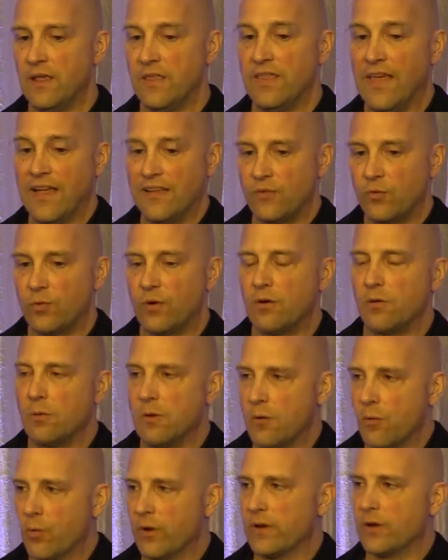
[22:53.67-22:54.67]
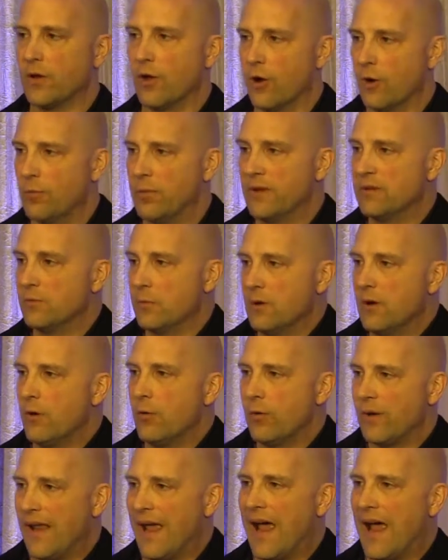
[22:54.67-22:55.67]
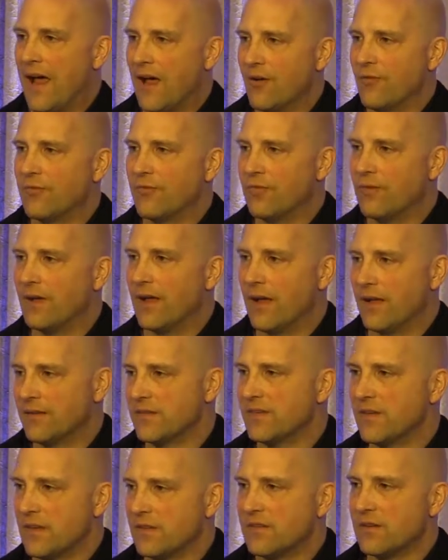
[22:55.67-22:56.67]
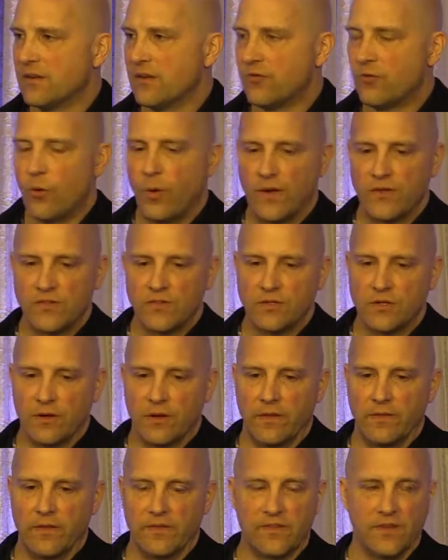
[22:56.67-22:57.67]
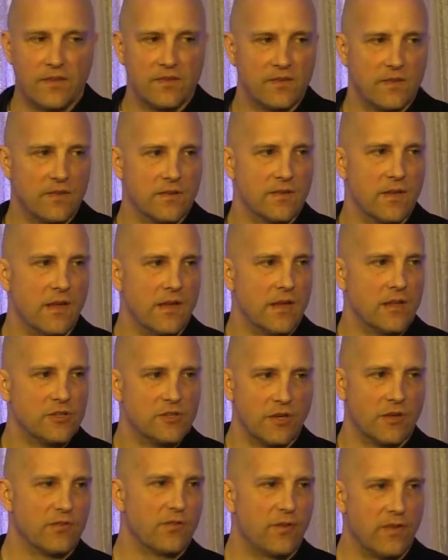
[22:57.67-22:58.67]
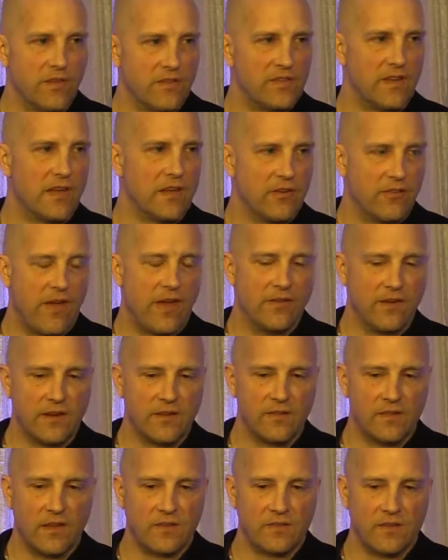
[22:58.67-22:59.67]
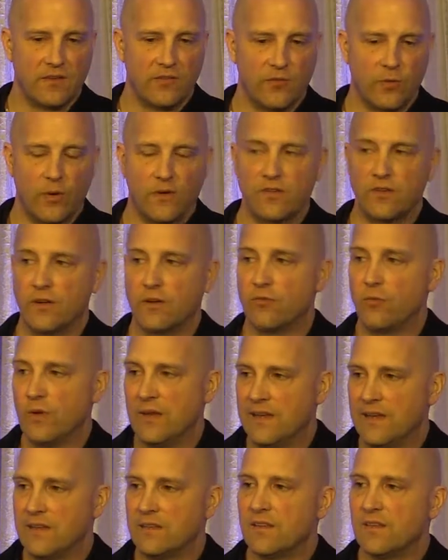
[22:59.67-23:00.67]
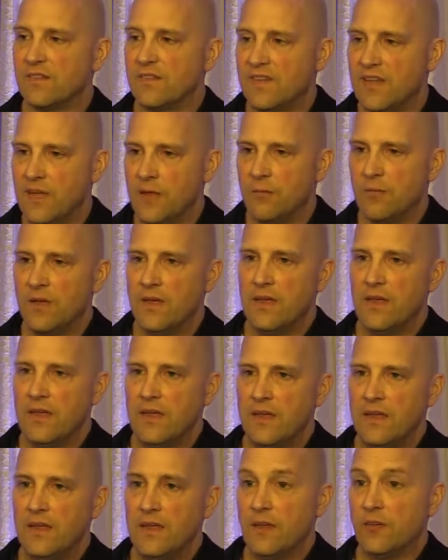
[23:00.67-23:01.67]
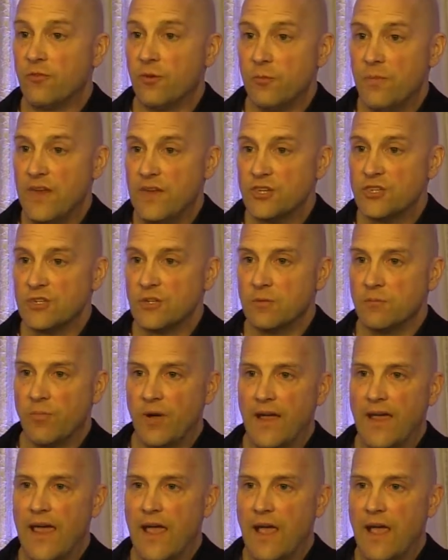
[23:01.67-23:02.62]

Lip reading: that's where we want to go, because we don't want to have a sensitive question on the census just for the sake of having a sensitive question. If we can get the same information by